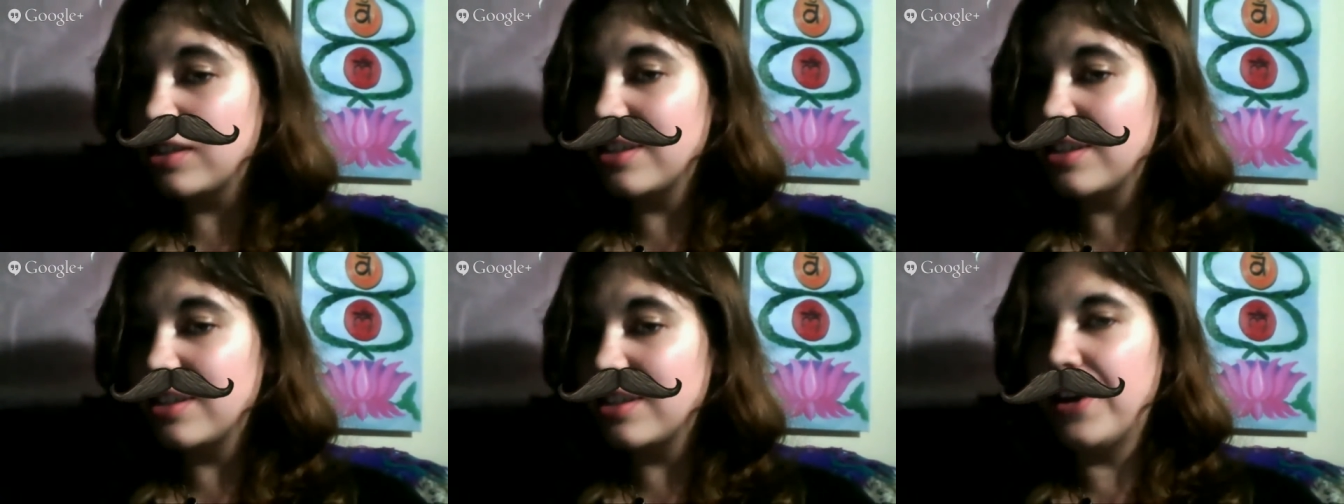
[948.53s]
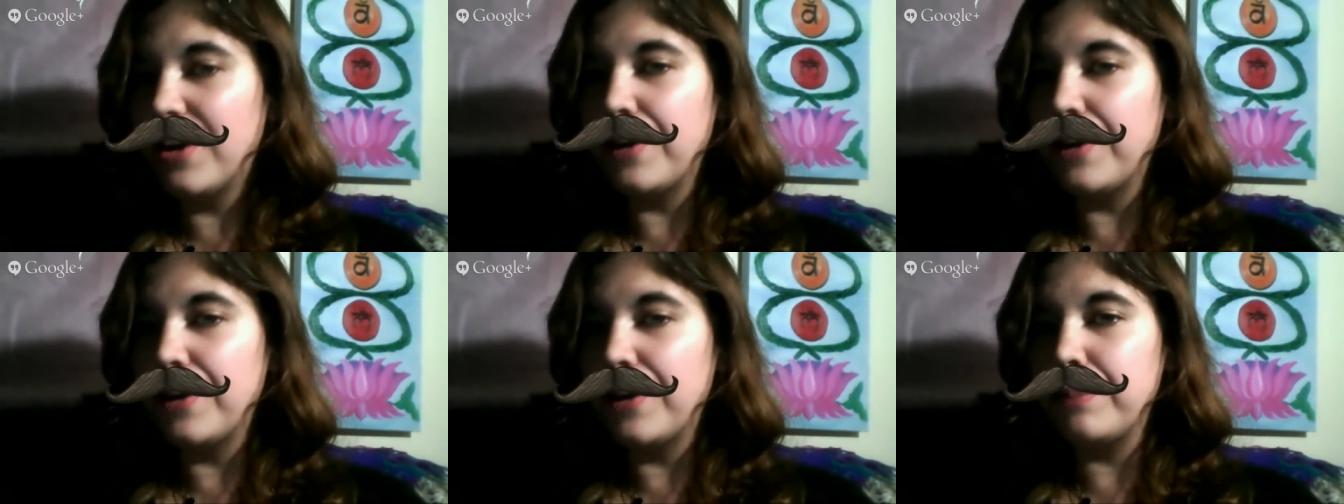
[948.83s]

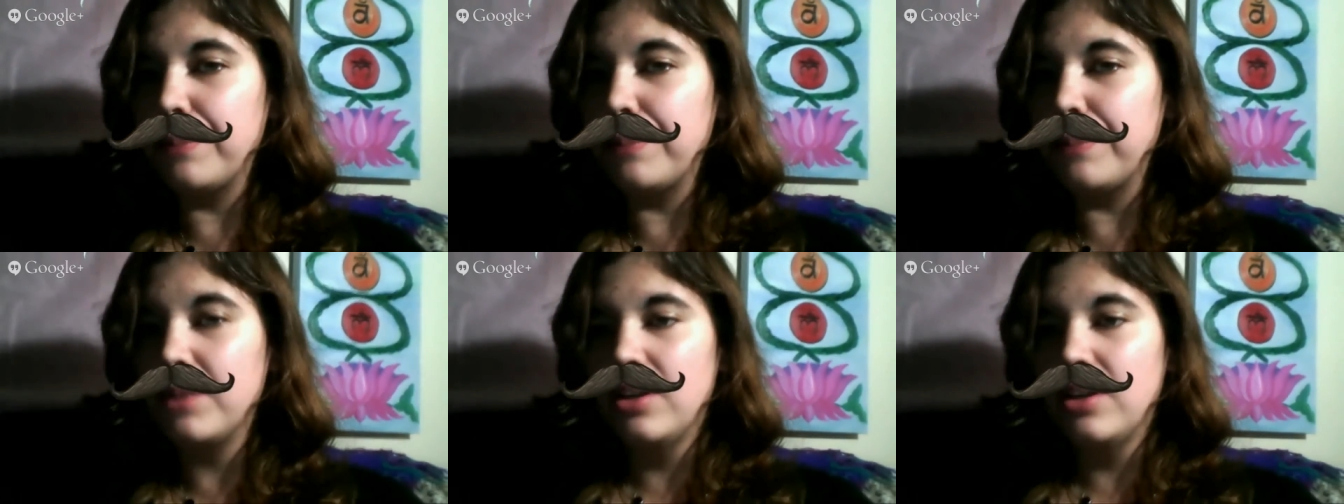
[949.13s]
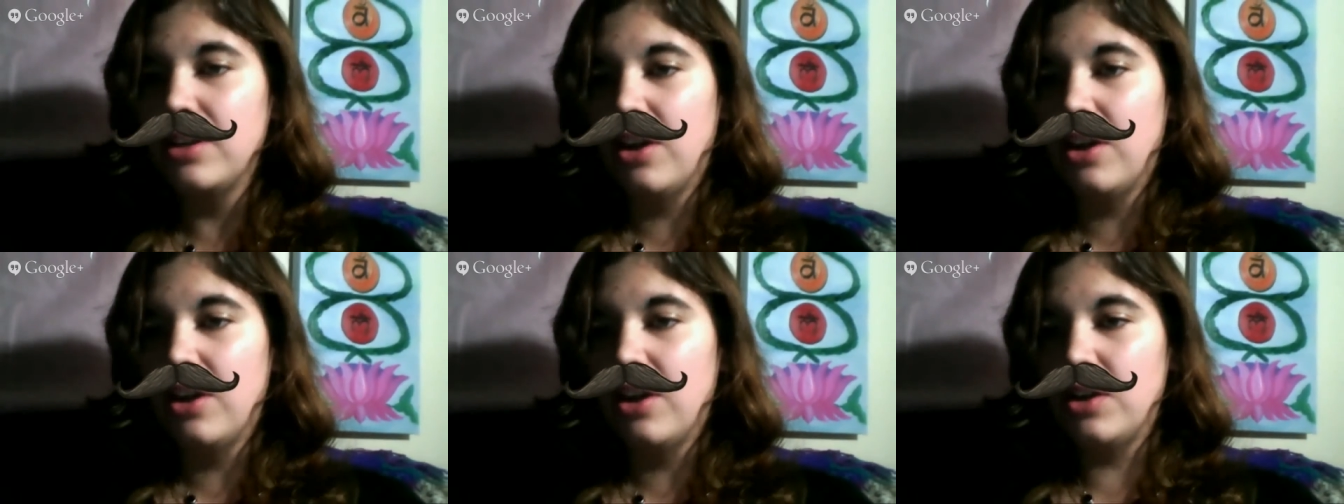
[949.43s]
Um,
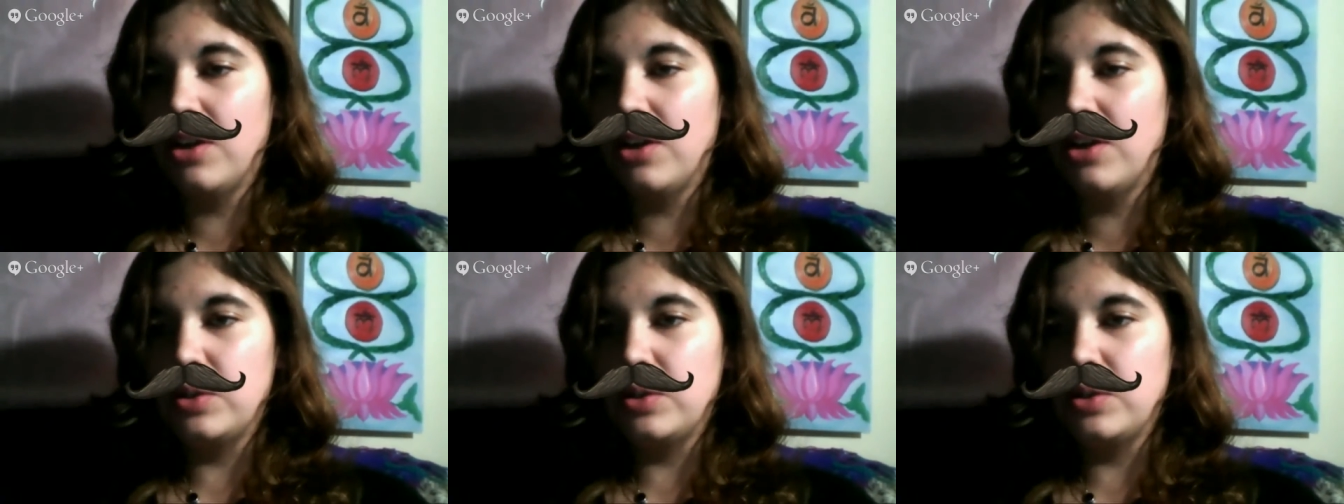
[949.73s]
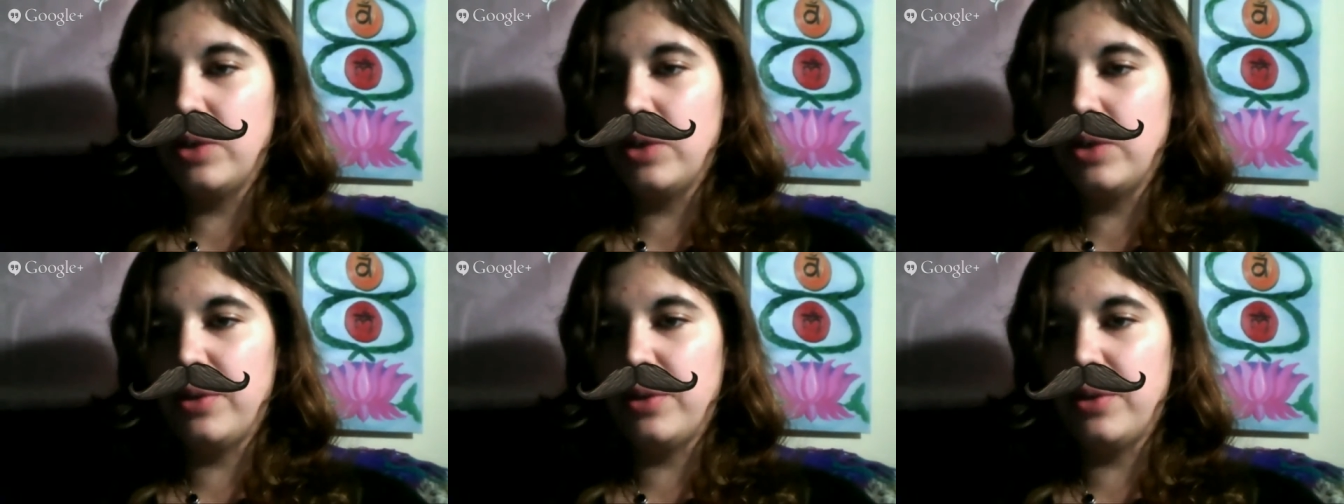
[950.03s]
also,
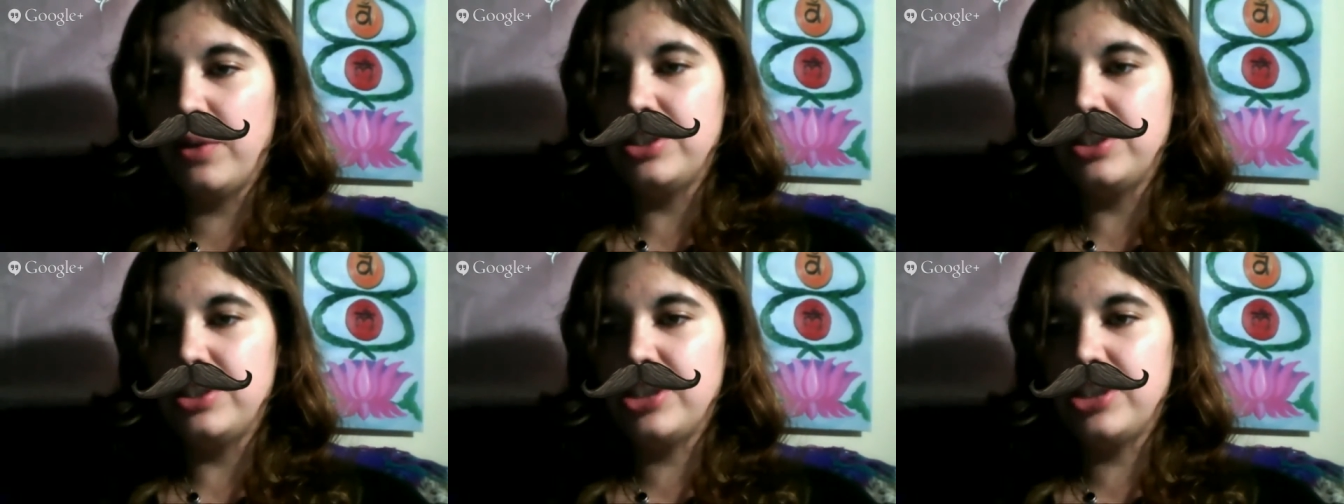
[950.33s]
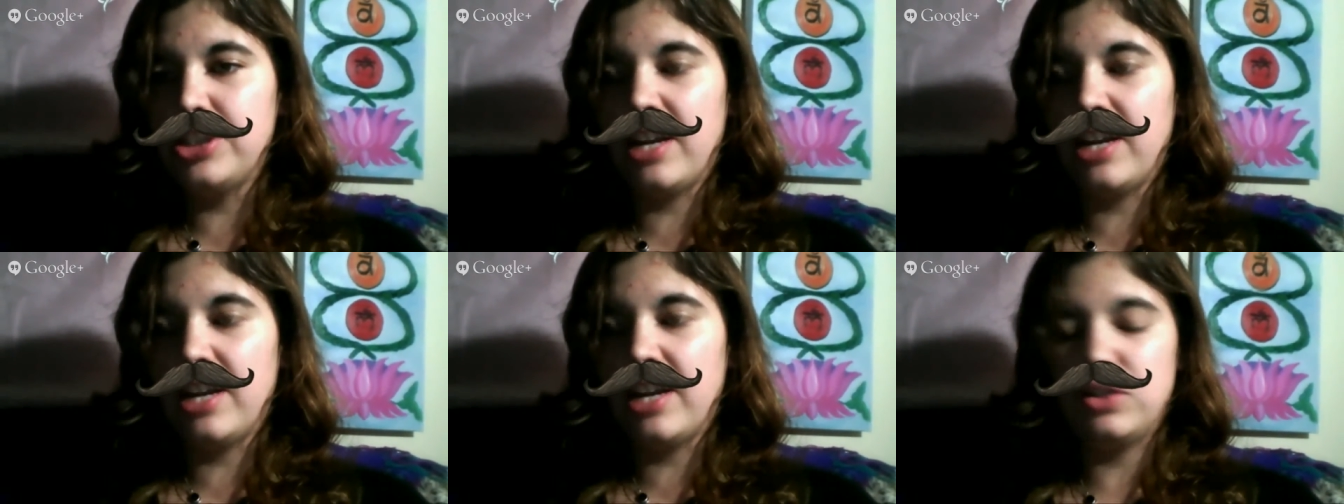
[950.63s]
I want to
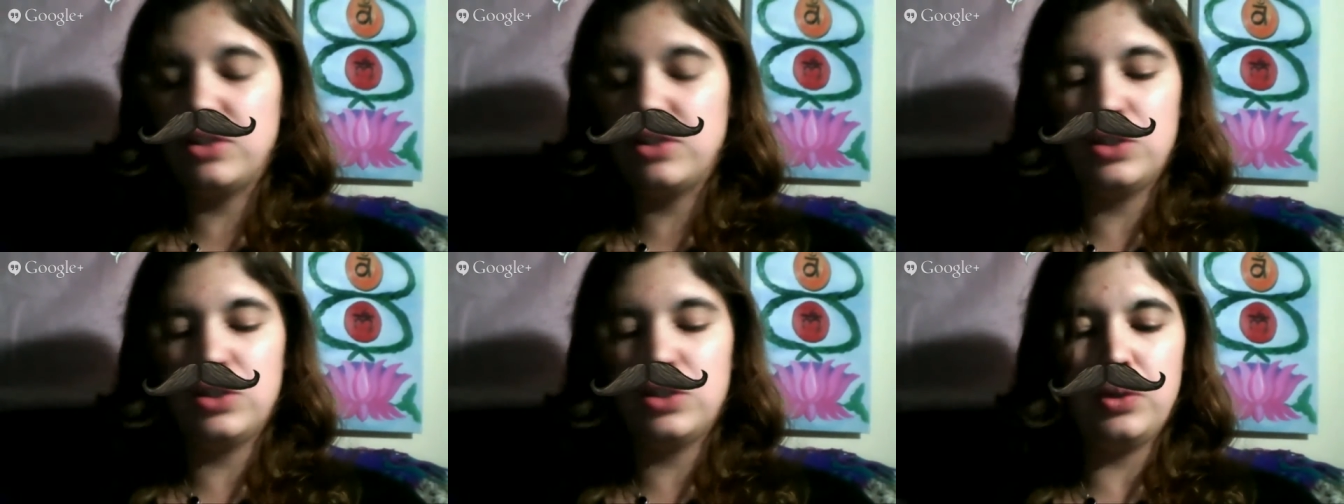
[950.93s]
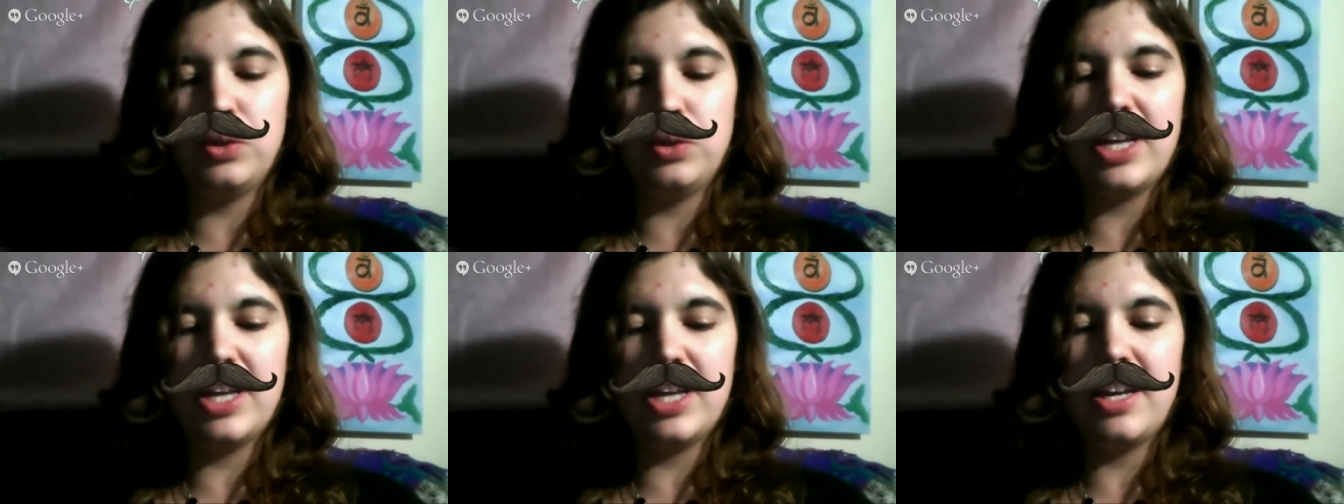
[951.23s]
shout out to
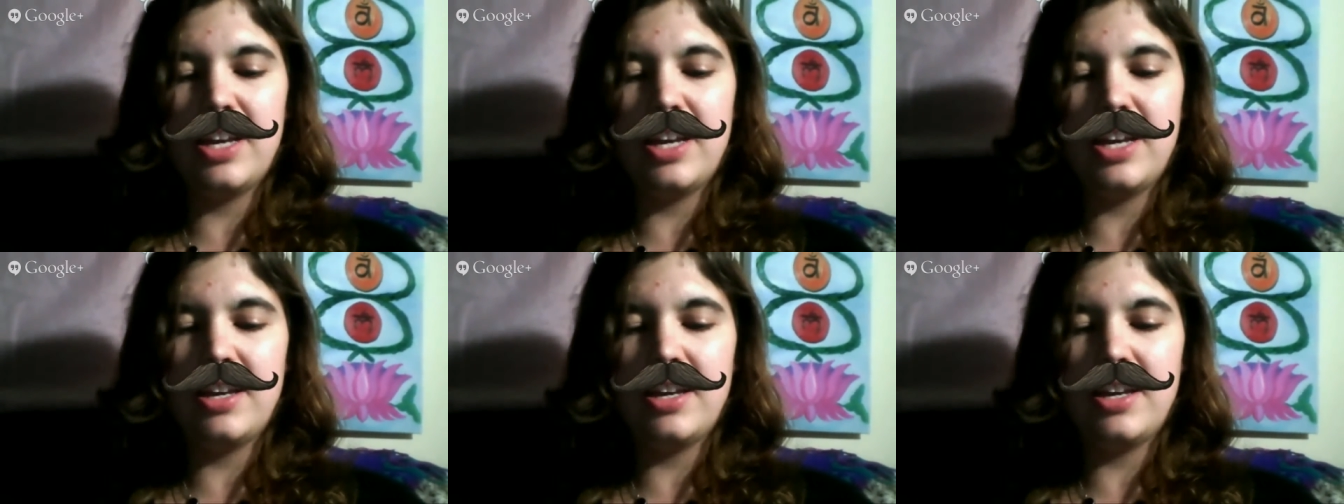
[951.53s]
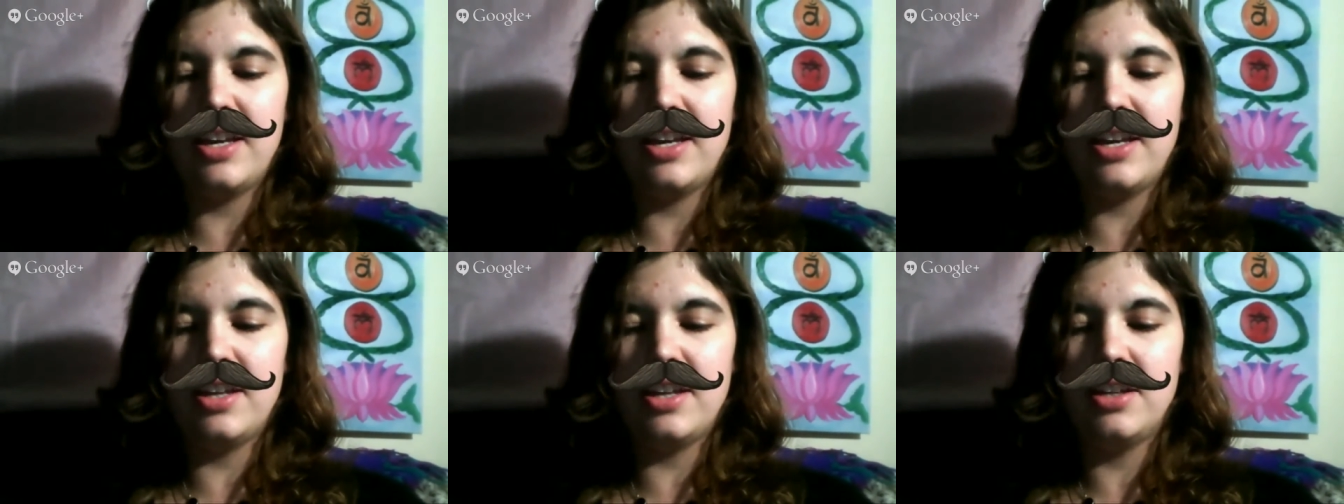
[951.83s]
Uche
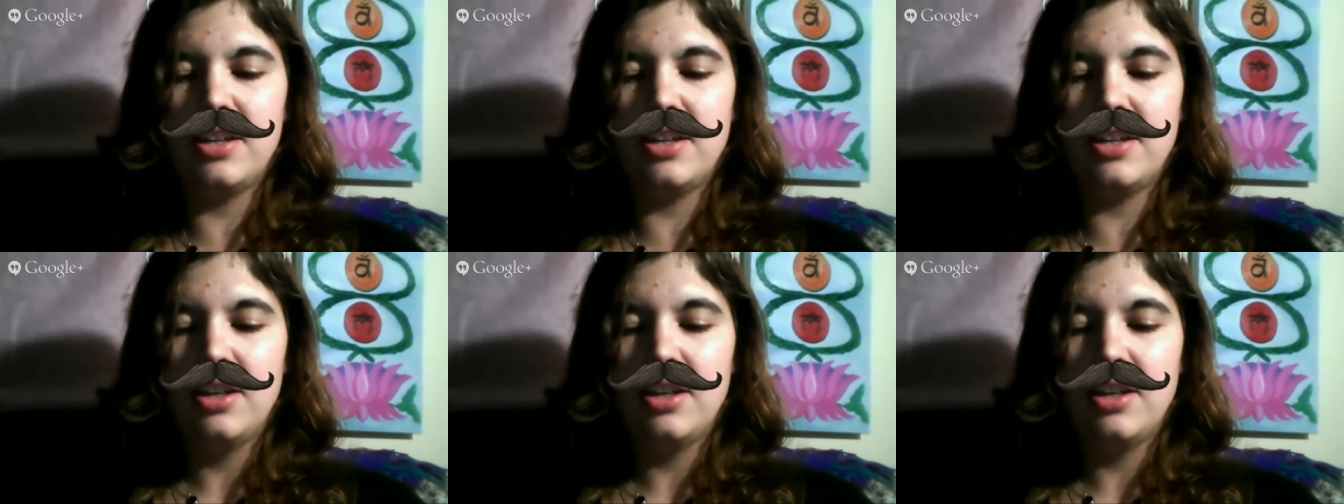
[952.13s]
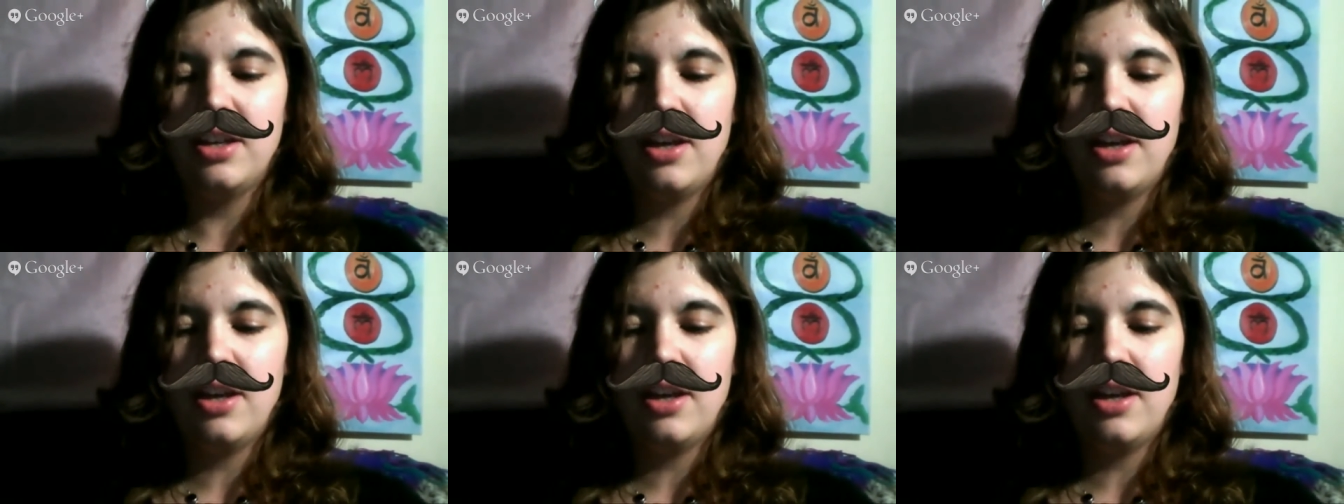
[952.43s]
and